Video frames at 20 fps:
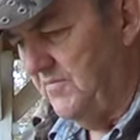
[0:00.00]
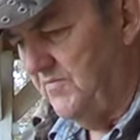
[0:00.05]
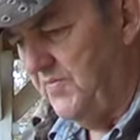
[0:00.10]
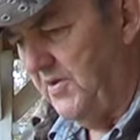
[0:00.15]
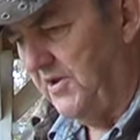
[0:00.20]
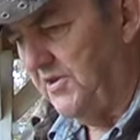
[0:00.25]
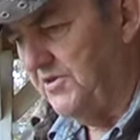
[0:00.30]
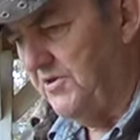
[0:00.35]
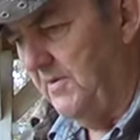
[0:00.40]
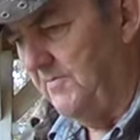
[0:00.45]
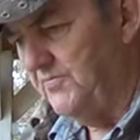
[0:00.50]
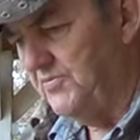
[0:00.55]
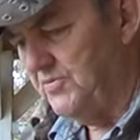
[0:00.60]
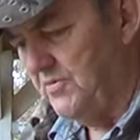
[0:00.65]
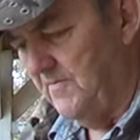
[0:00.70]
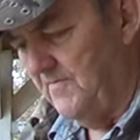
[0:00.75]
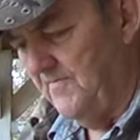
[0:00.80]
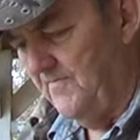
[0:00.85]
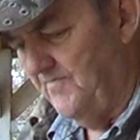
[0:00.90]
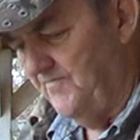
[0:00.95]
Picked up
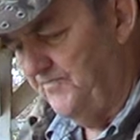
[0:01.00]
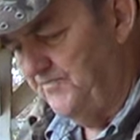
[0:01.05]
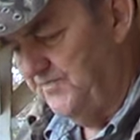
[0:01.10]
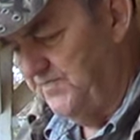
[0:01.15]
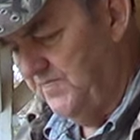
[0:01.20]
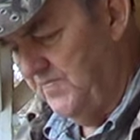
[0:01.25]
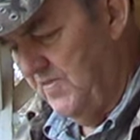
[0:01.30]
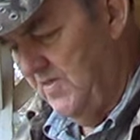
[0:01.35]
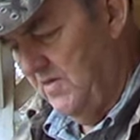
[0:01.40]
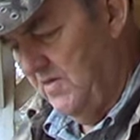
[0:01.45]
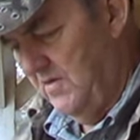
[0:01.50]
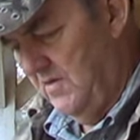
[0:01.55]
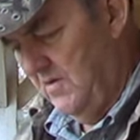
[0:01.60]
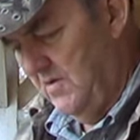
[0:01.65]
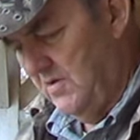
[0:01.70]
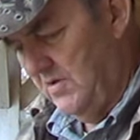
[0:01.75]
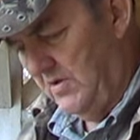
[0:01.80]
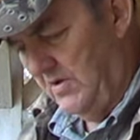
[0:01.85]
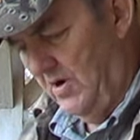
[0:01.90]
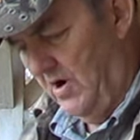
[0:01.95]
some
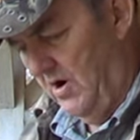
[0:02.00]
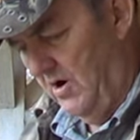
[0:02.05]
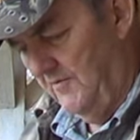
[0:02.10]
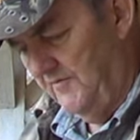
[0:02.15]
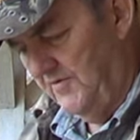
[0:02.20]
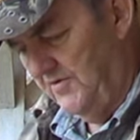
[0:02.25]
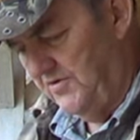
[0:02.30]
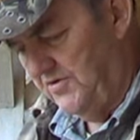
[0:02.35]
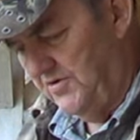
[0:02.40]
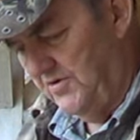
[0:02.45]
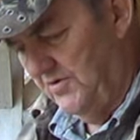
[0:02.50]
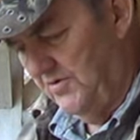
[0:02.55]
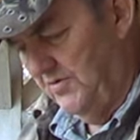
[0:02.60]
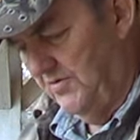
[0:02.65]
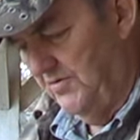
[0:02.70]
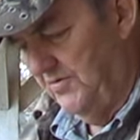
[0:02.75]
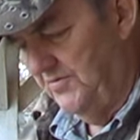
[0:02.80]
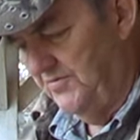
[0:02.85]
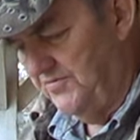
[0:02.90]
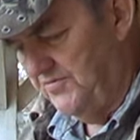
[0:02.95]
carving
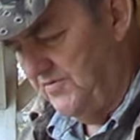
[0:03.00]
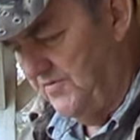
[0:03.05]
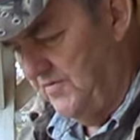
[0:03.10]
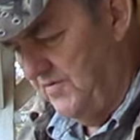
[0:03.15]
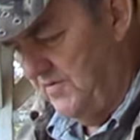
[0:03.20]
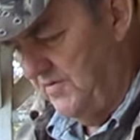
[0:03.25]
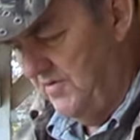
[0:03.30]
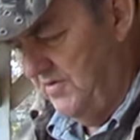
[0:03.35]
tools and